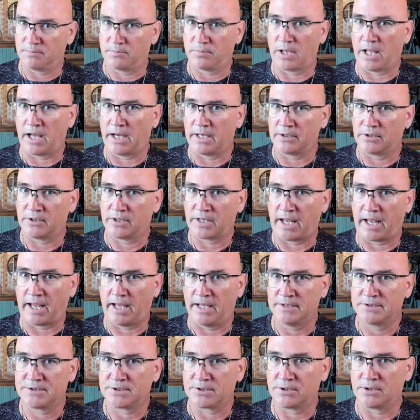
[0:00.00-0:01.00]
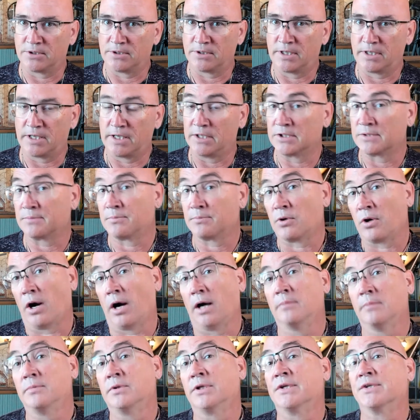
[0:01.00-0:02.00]
bladder cancer is
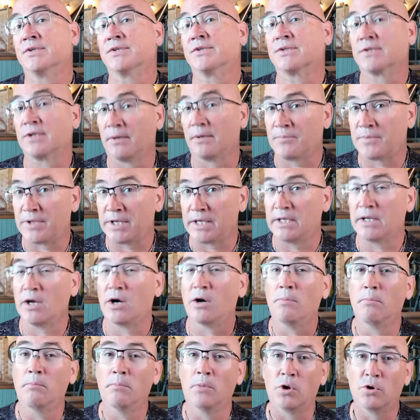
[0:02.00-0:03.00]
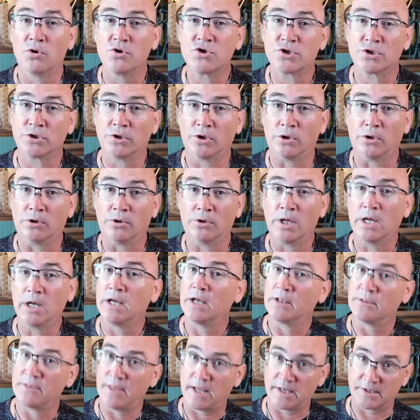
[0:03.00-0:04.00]
probably something emotional
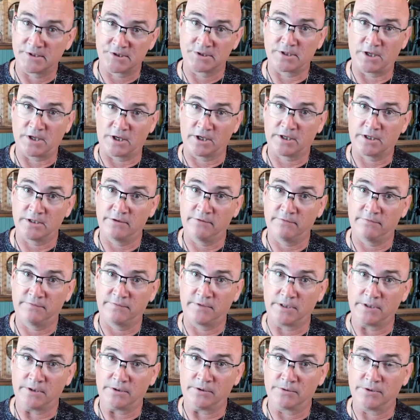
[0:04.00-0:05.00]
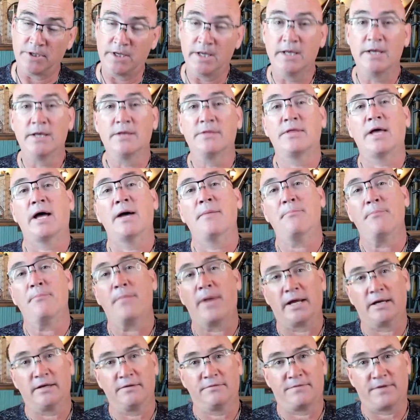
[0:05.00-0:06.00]
that's stuck in the field that
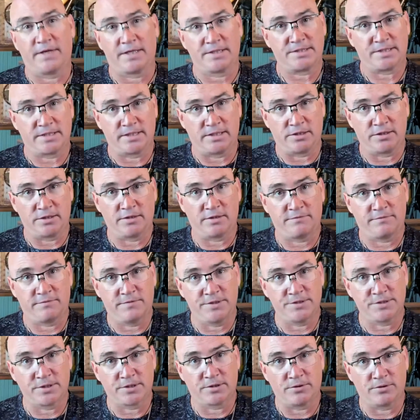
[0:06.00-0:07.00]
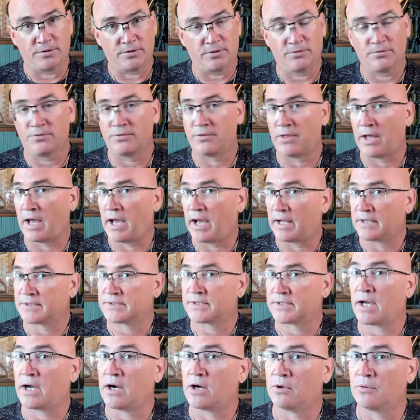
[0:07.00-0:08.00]
manifests into the physical.
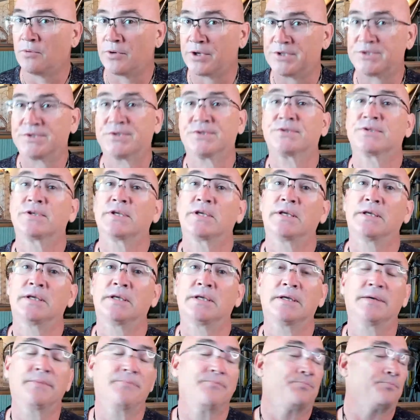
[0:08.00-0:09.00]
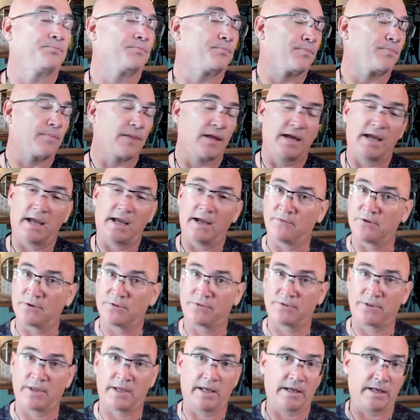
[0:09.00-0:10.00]
That's how we see
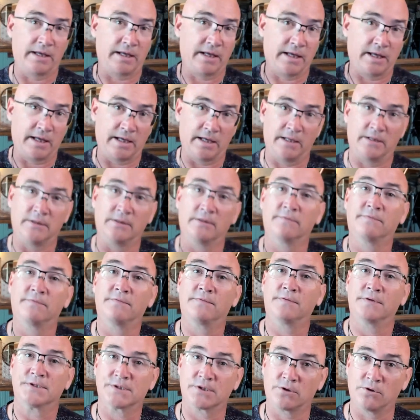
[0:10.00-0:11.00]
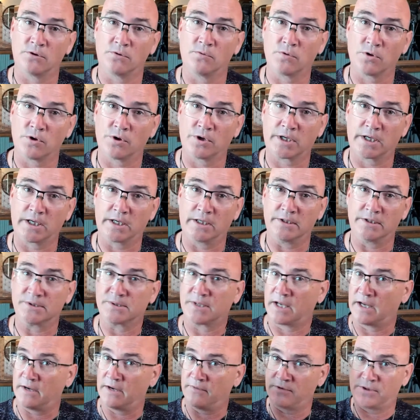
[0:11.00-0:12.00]
everything in physical working
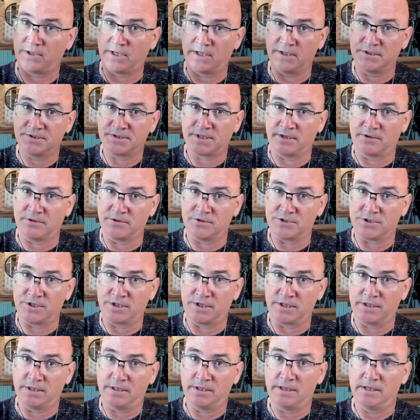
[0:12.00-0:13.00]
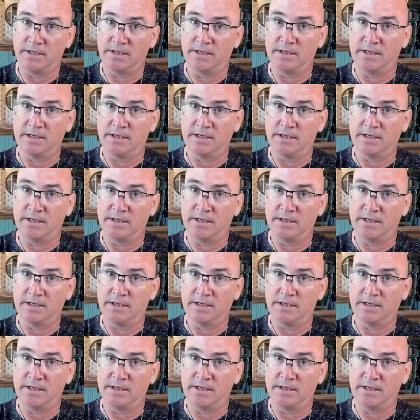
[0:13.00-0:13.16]
is everything is energy